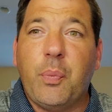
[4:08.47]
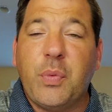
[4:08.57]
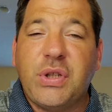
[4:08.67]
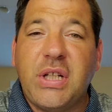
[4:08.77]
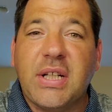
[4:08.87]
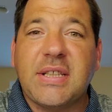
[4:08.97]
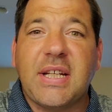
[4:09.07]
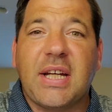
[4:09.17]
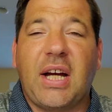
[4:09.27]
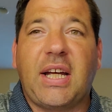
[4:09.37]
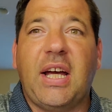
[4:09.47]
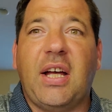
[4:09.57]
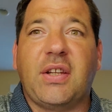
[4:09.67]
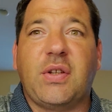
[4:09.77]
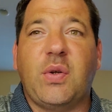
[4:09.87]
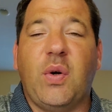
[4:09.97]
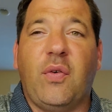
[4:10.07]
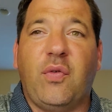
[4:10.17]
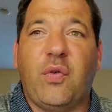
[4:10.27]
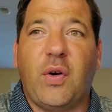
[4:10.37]
she doesn't get to
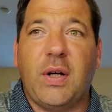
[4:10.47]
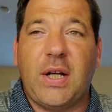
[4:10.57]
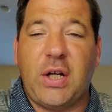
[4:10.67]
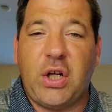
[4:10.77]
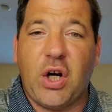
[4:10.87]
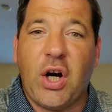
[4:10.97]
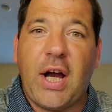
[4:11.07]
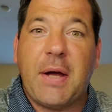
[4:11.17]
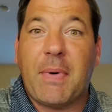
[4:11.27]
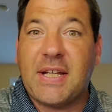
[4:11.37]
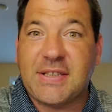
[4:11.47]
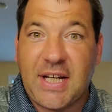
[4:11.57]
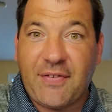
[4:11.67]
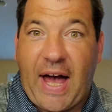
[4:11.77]
her and myself,